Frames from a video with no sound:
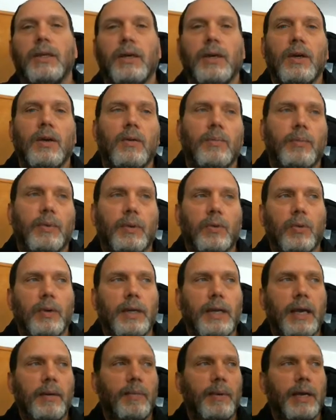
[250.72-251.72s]
between
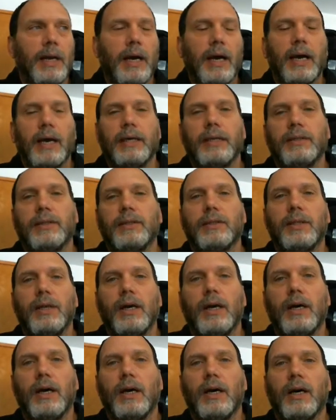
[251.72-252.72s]
APIs
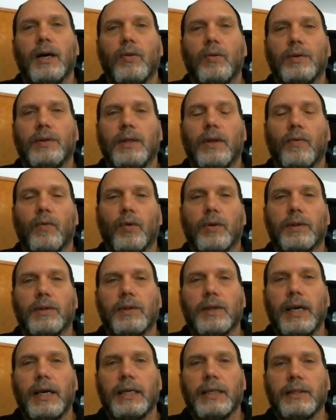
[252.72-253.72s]
with different
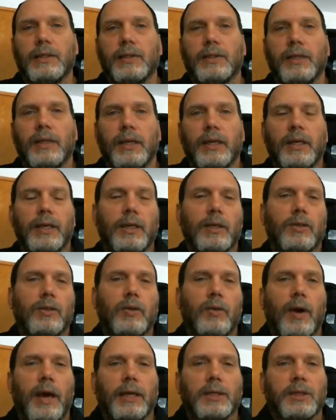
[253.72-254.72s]
sites
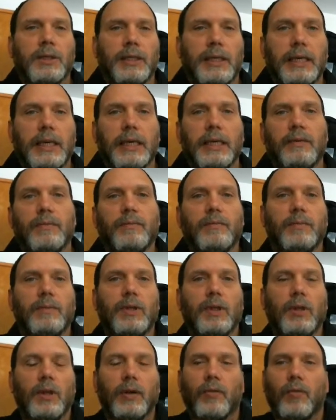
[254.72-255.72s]
to actually get
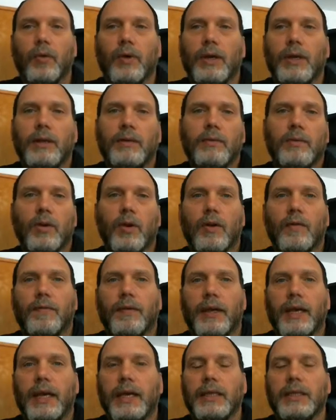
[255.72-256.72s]
delivery
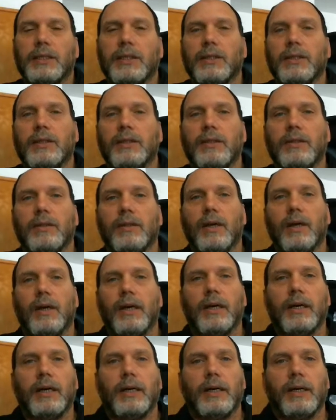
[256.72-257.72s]
notification,
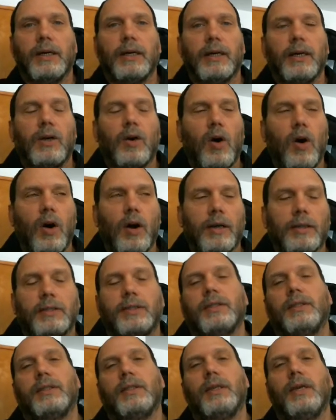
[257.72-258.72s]

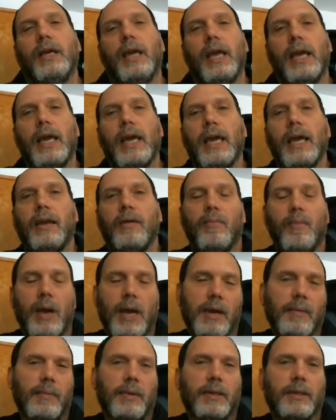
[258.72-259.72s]
cost, and
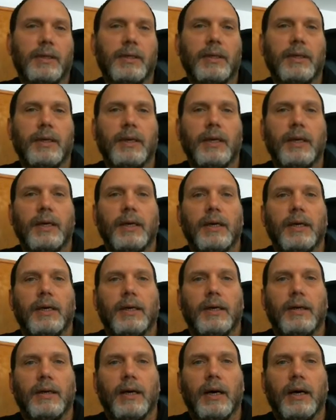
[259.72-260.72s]
payment.
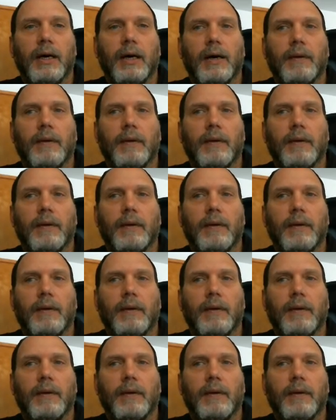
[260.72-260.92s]
Uh,